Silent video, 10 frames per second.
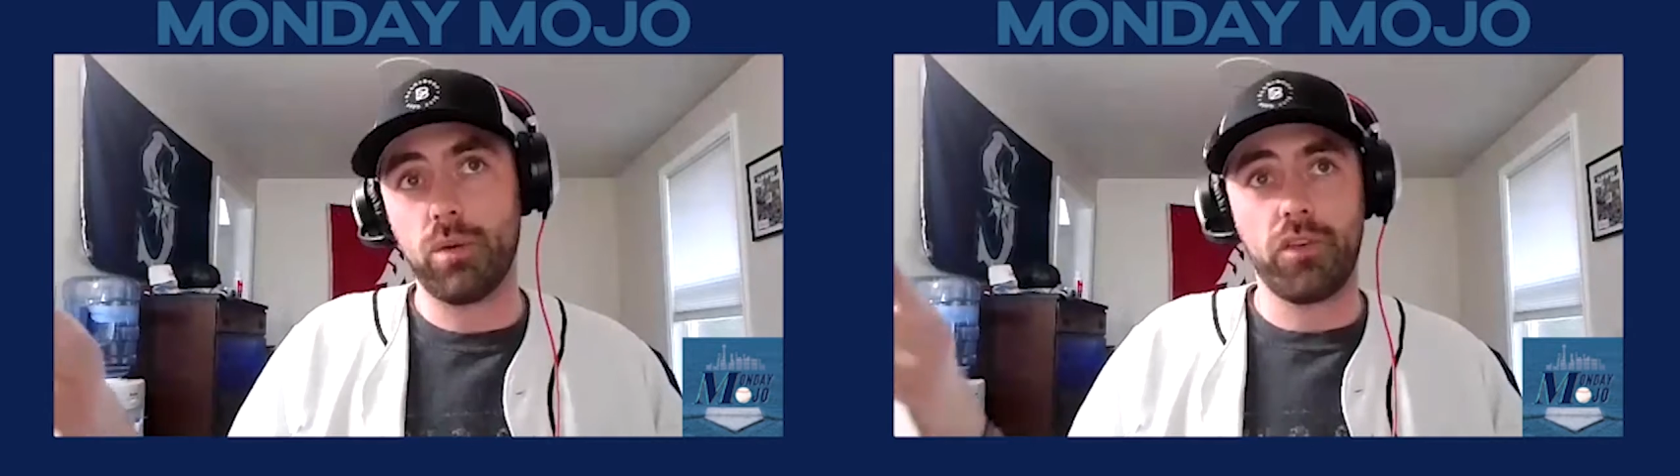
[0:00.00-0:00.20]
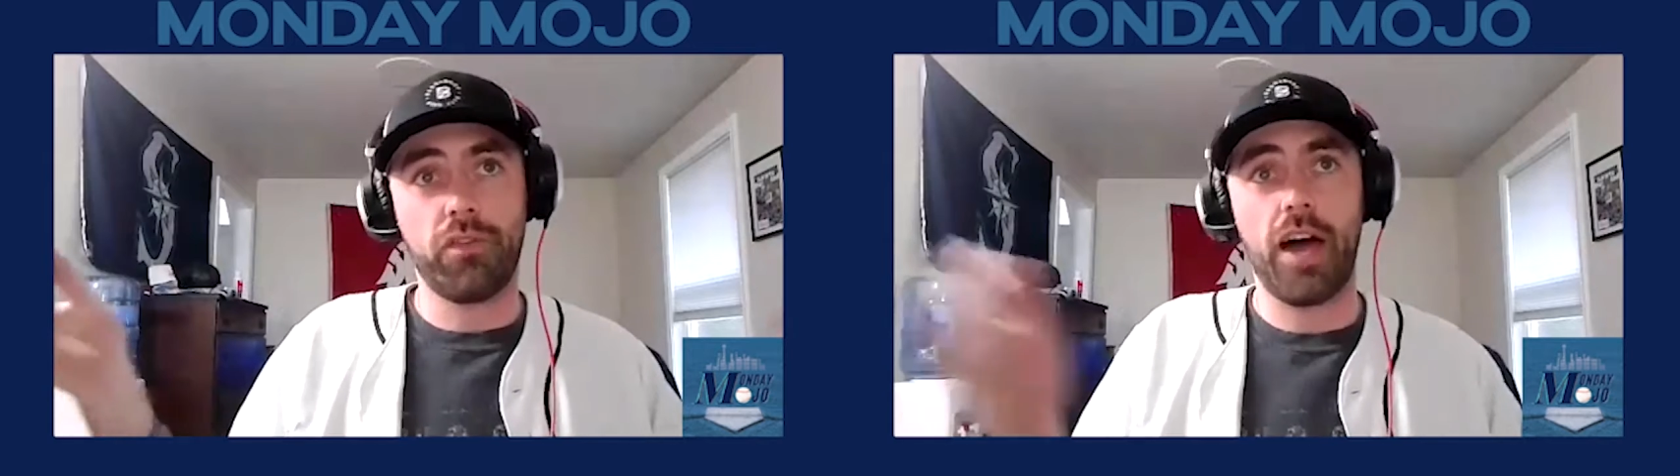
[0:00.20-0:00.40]

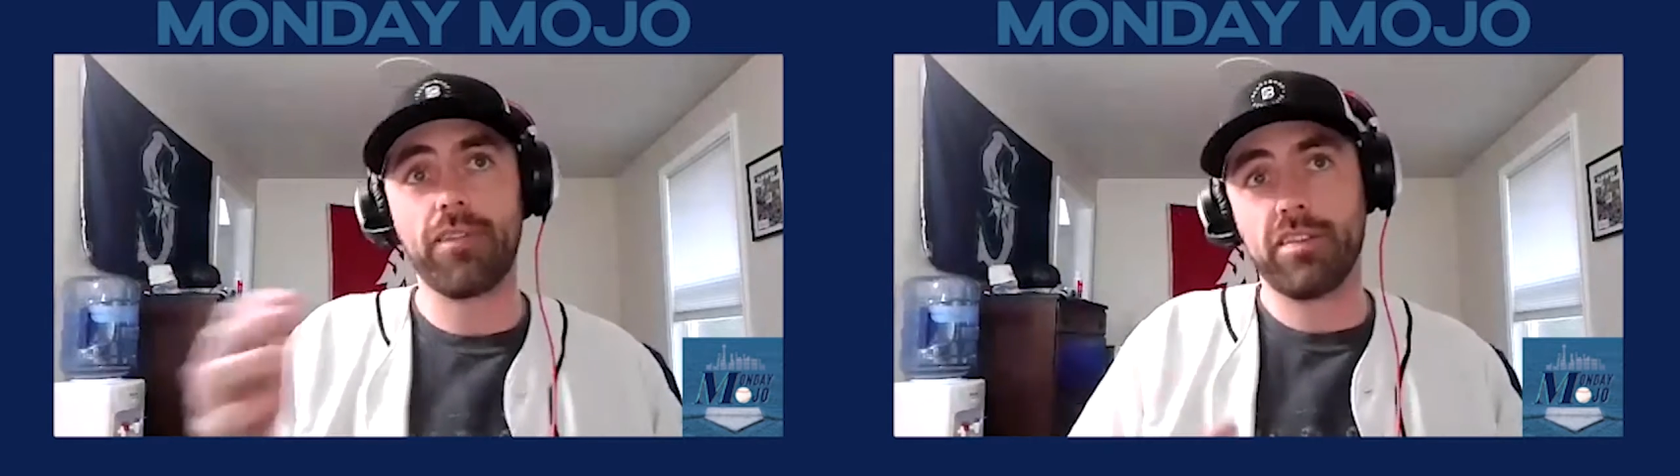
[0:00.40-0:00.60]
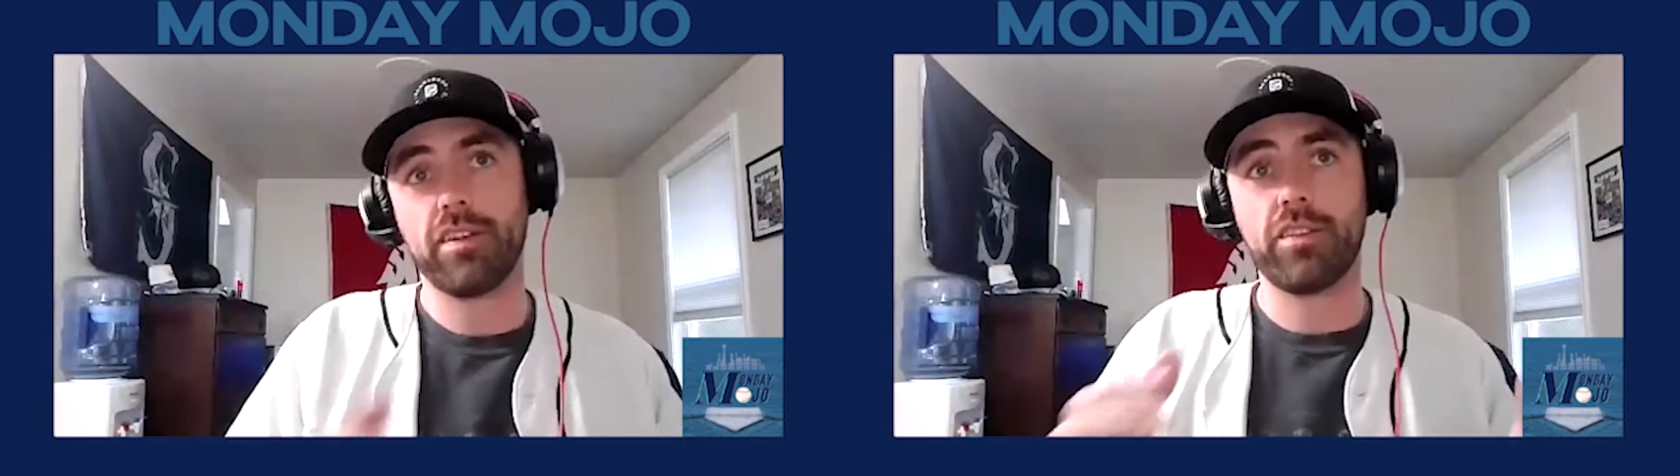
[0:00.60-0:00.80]
with a
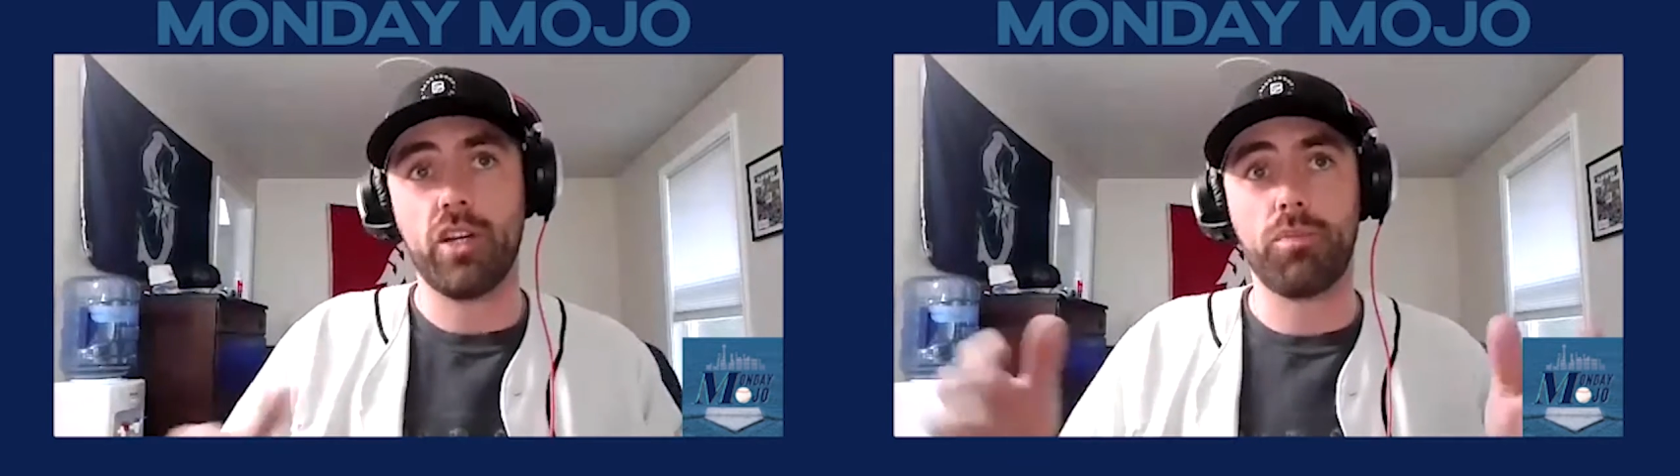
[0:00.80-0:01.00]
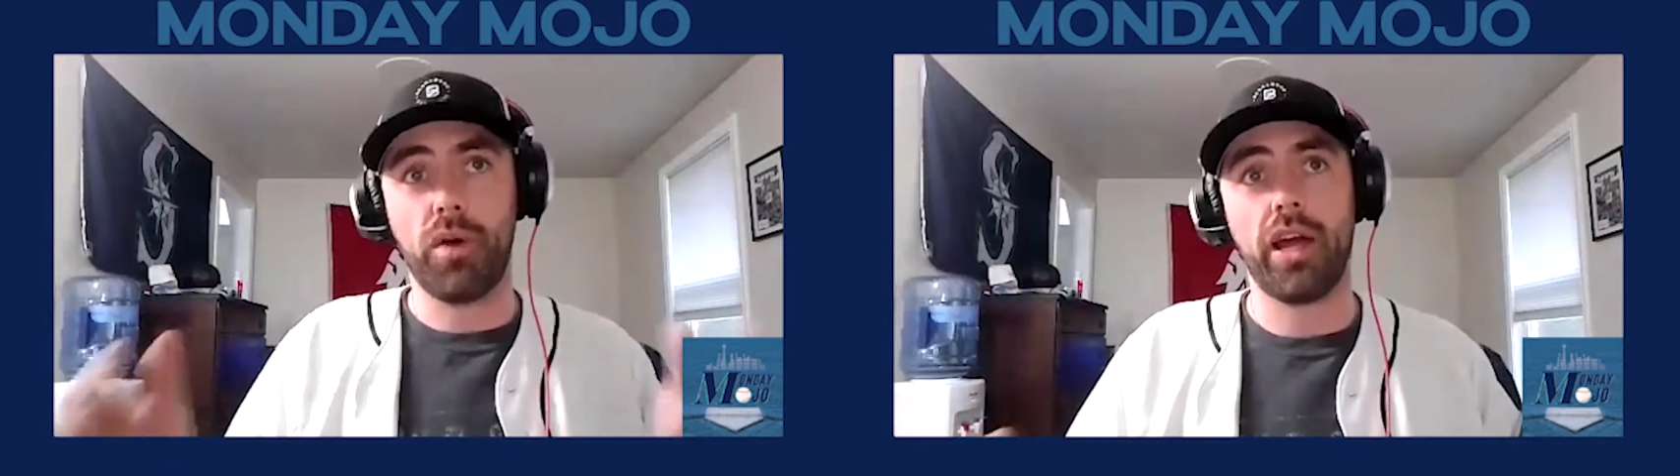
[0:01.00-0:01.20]
5 to 6
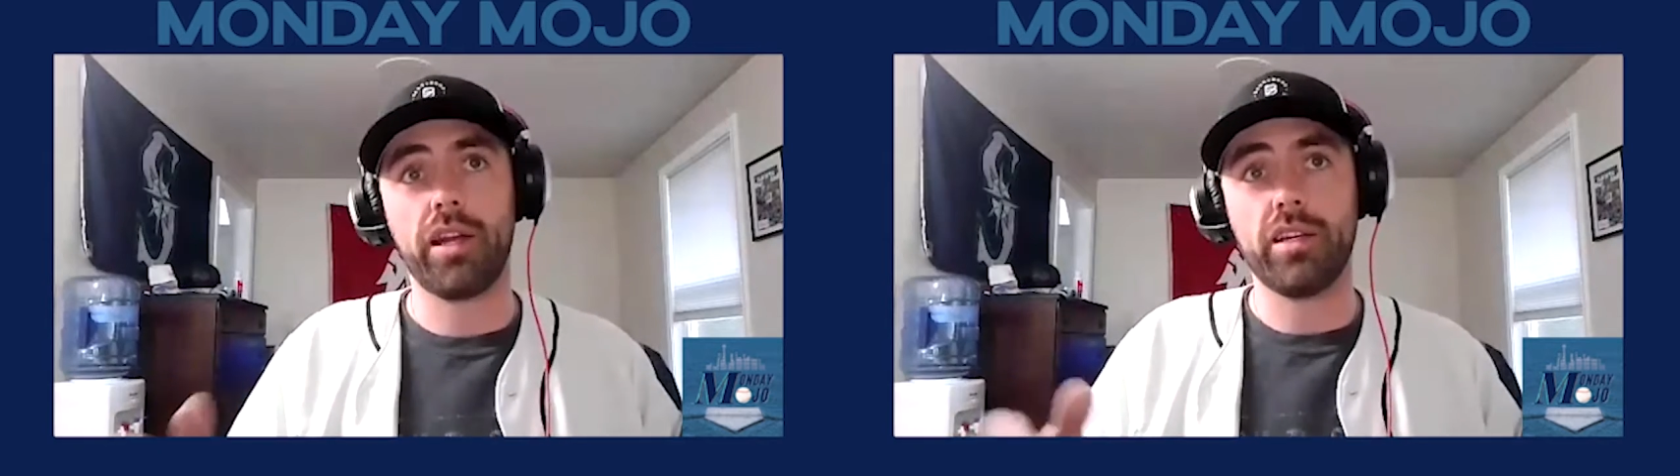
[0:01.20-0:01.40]
year plan.